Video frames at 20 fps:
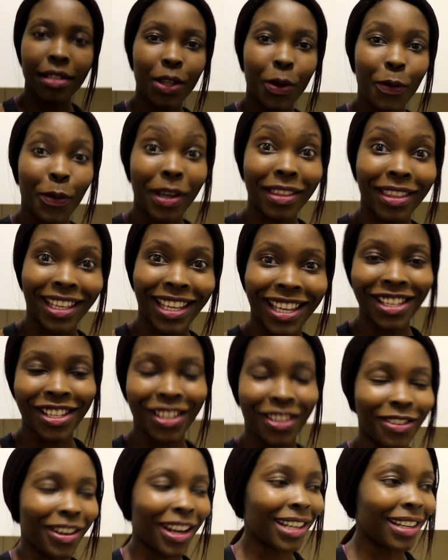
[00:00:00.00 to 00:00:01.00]
so we're in the
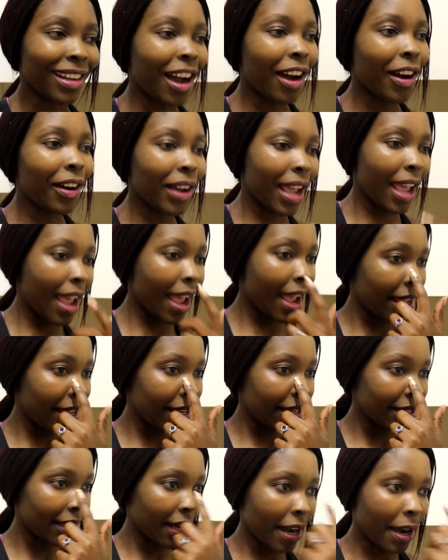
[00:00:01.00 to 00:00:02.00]
kitchen right now,
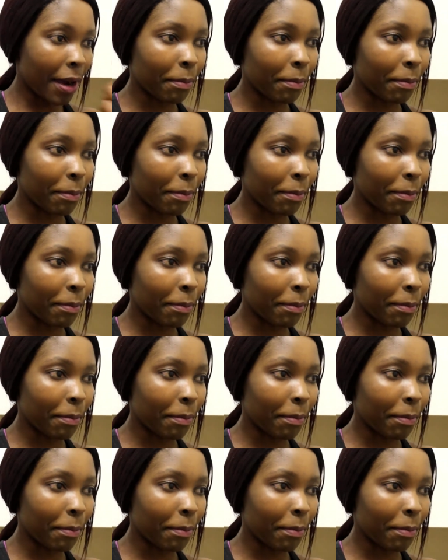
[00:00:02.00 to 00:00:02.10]
and